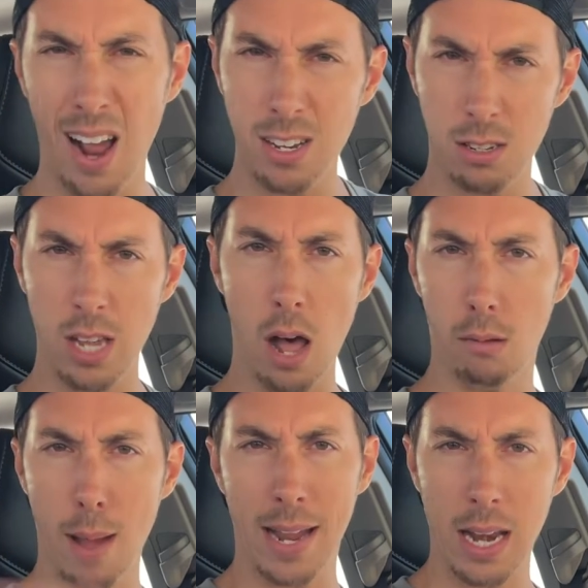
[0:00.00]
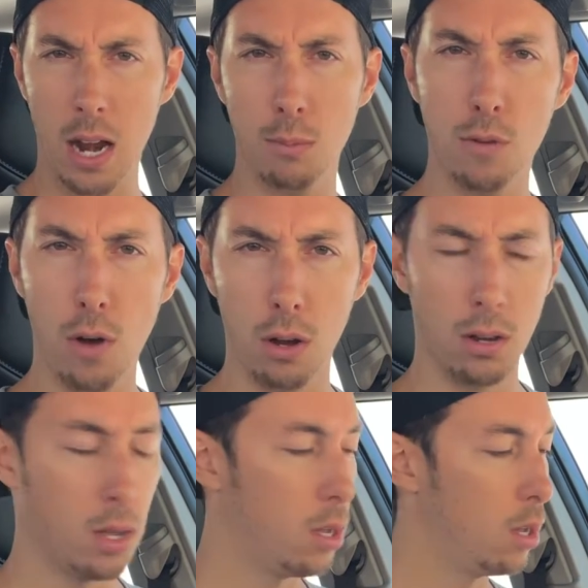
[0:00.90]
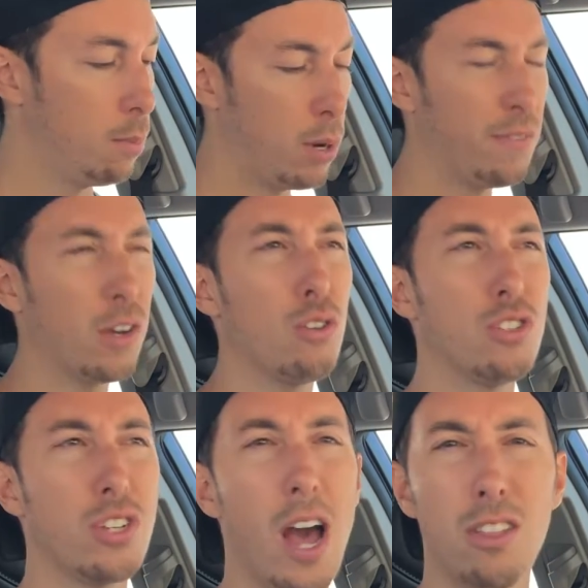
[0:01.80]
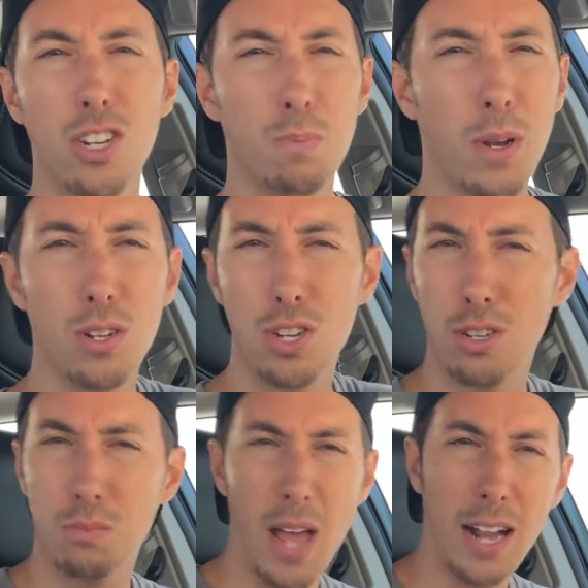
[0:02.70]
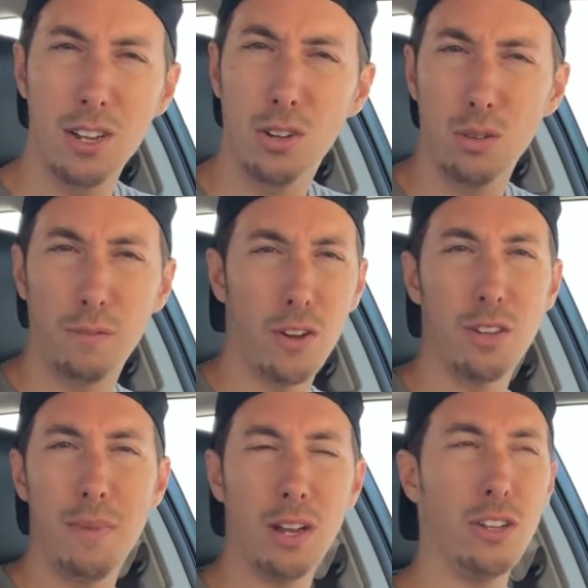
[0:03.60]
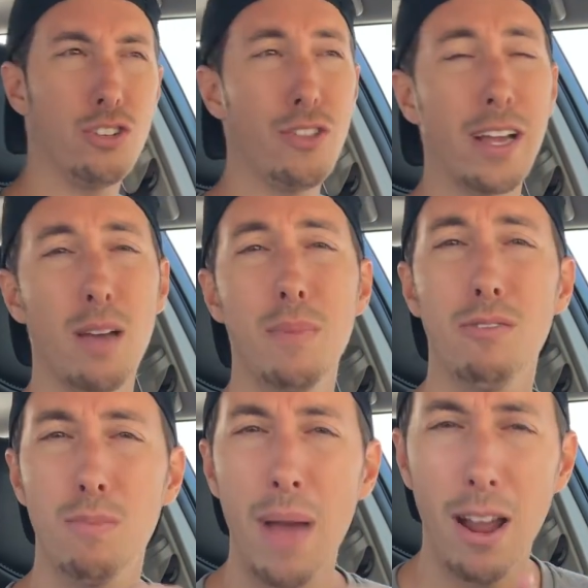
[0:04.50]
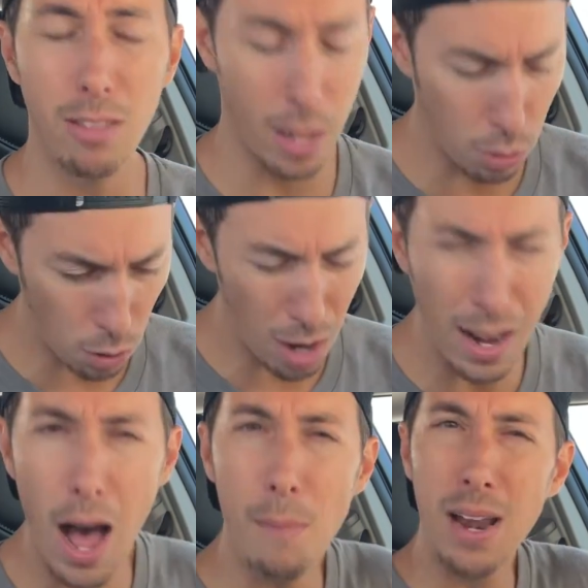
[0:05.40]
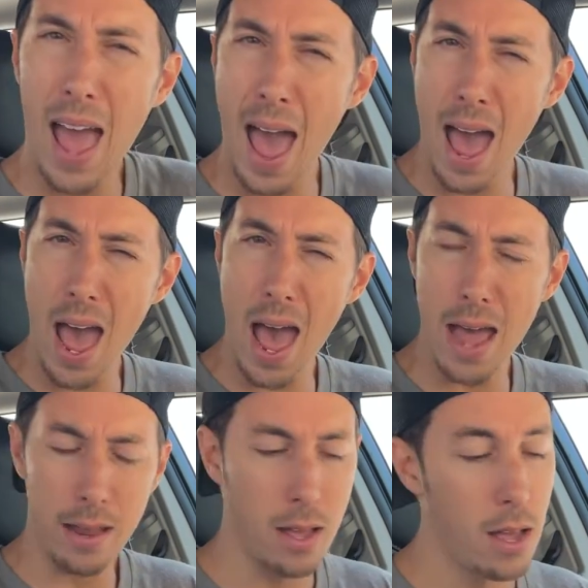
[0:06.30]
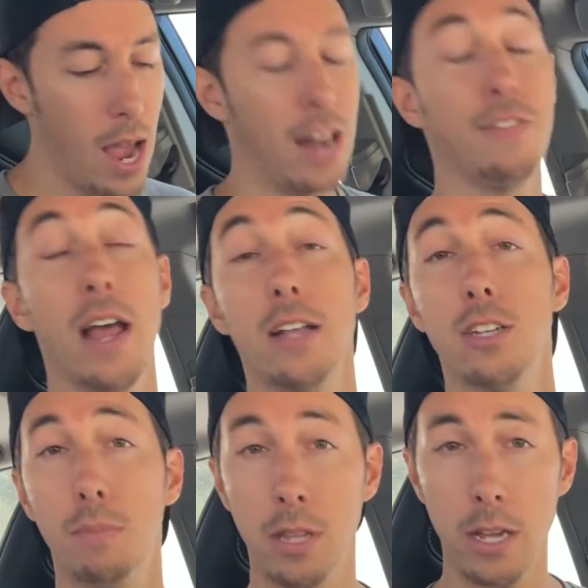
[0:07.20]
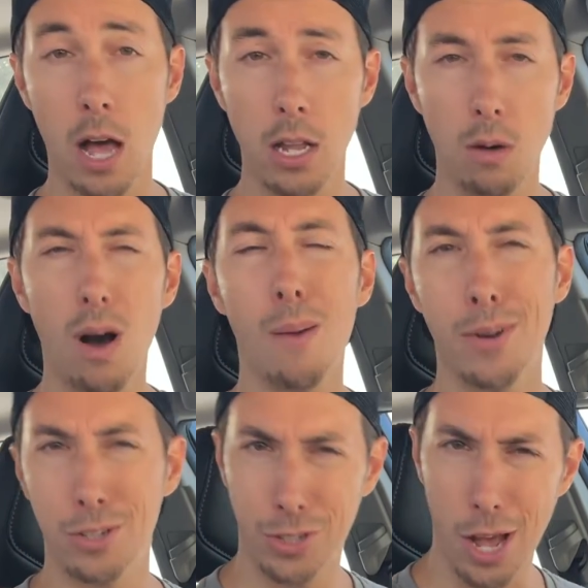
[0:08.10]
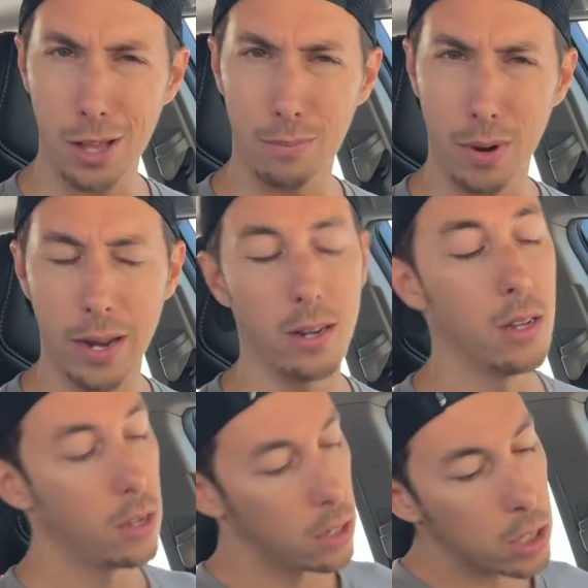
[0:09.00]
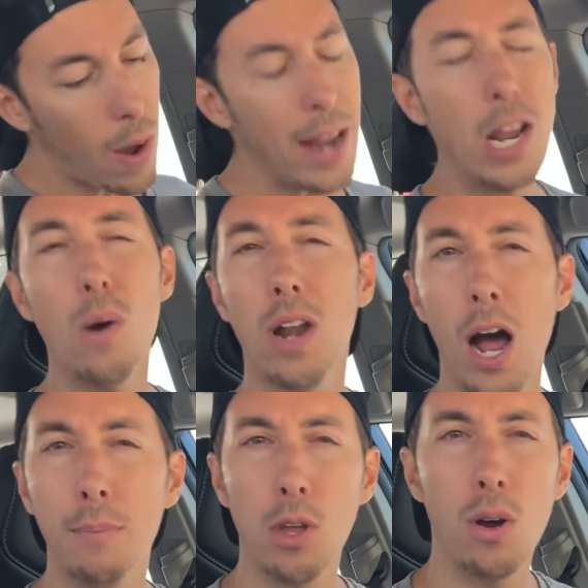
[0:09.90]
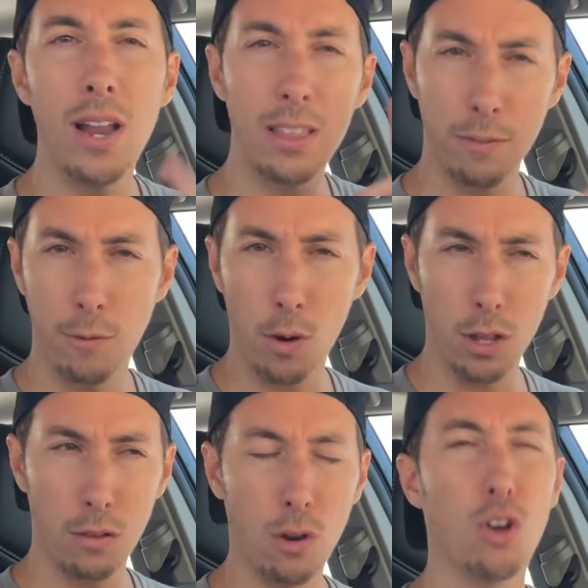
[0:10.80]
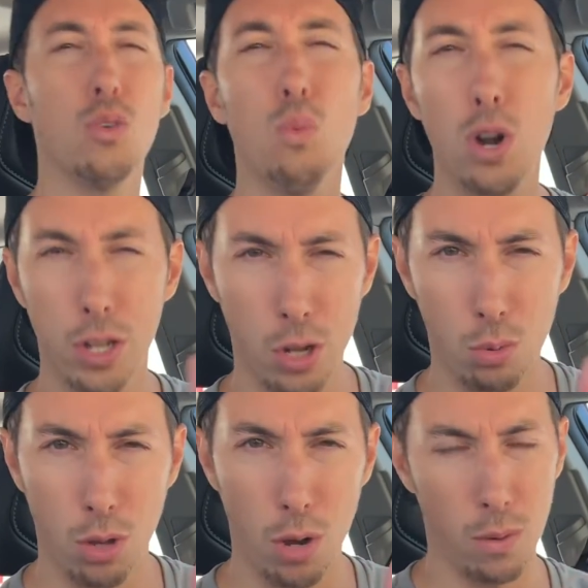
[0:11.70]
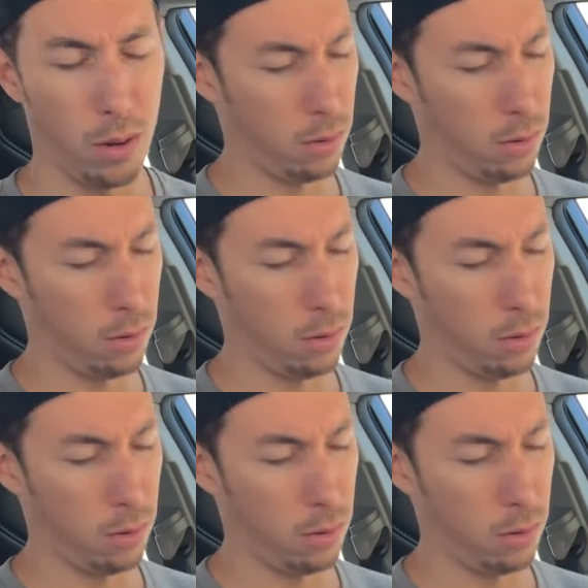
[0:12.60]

I just sell. I get out and move on. But if it goes south just because of some technical or fundamental issue that could be repaired later on, I'm going to add. And if it heads up in the yellow, I'm going to celebrate. So I know what I'm doing at the fork in the road. What are you doing?